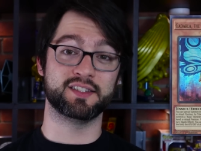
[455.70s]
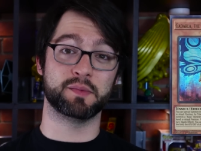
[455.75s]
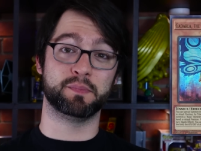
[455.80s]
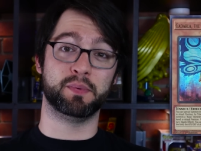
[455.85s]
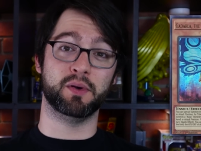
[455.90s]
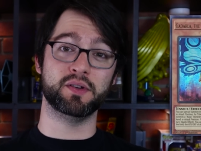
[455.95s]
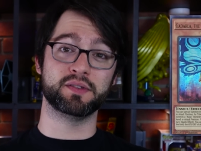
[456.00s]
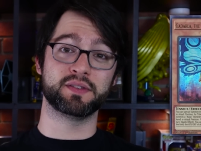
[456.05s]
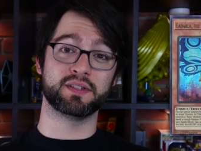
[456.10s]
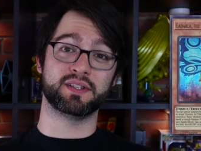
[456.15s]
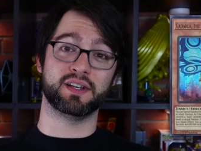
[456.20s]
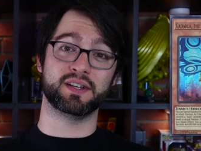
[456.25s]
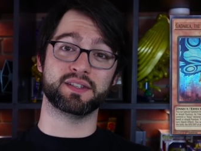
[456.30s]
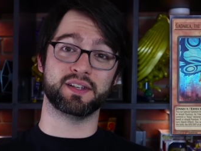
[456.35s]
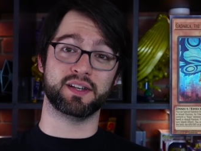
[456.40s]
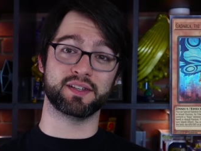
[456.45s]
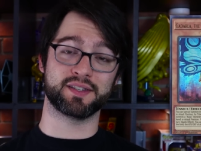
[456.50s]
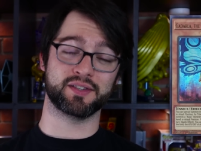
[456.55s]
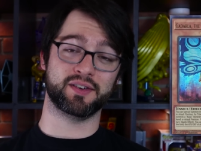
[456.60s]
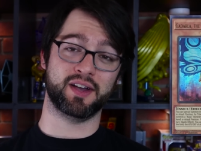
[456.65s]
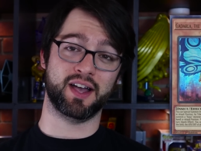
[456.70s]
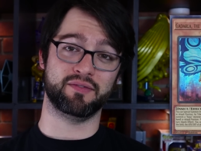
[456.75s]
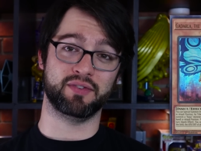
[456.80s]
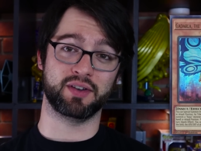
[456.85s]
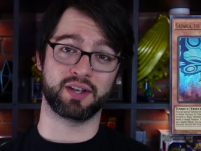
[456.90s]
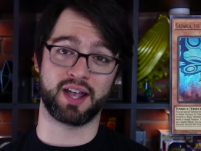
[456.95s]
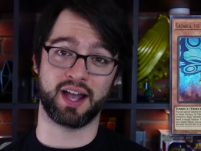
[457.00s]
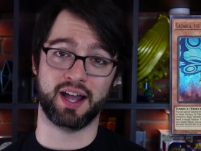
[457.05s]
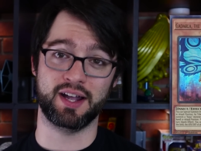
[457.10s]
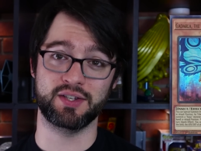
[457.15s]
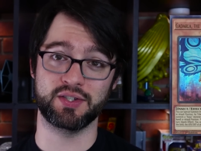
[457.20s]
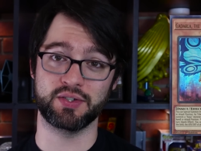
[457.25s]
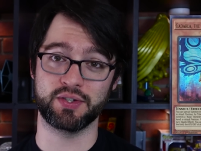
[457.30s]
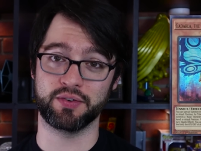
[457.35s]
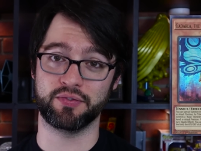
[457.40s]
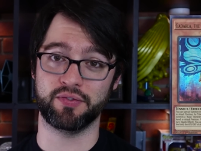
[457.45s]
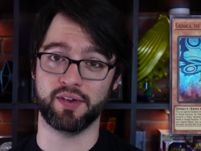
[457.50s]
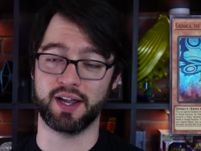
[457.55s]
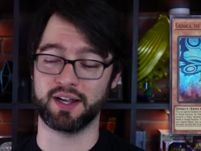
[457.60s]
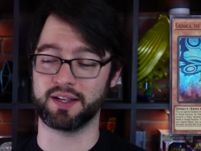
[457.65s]
I suppose it does also have a kaiju
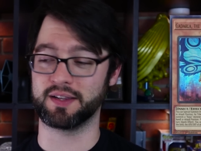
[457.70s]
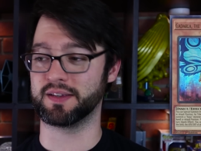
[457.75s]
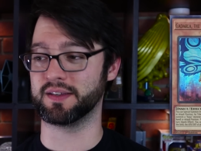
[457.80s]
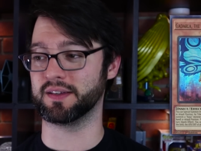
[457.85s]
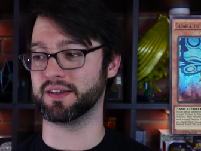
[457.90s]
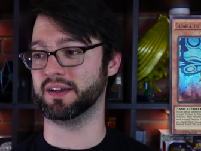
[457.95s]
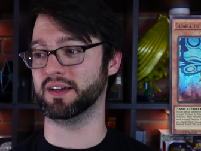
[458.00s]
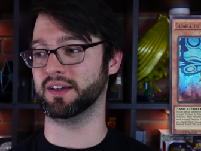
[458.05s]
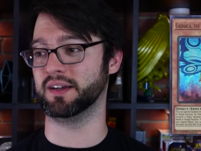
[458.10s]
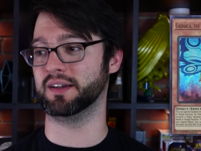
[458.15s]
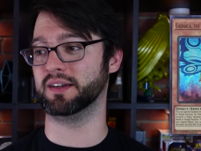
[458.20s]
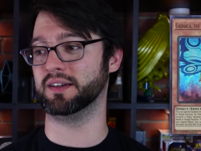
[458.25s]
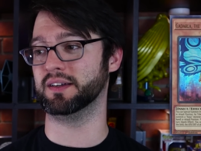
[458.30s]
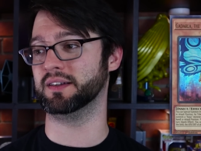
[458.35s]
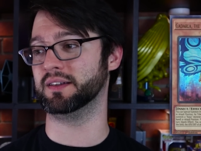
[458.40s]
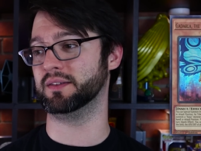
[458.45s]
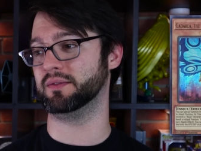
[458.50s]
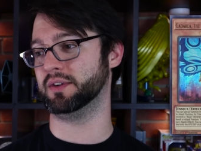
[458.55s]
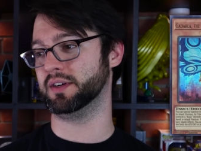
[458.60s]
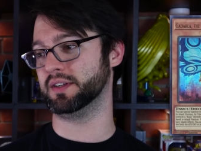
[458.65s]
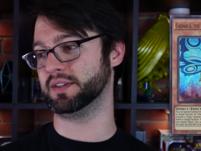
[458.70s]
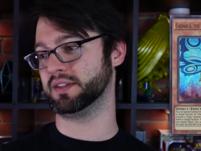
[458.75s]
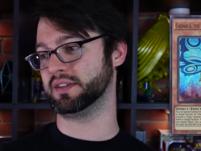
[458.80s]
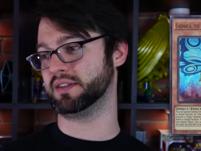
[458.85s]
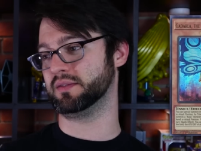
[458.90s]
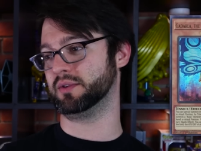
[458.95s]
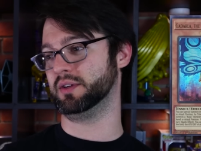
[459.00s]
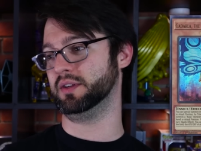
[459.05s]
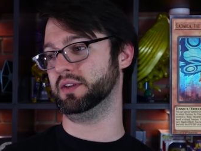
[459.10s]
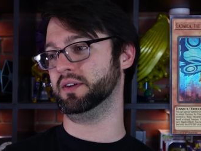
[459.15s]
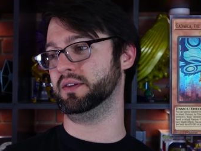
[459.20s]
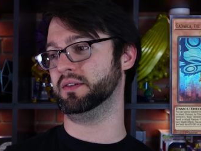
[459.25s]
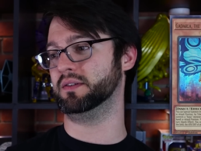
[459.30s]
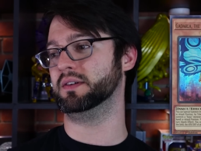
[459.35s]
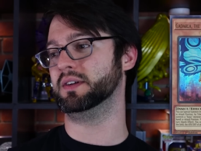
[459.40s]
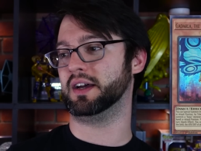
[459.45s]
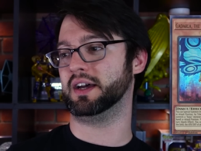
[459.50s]
effect. What does this one do?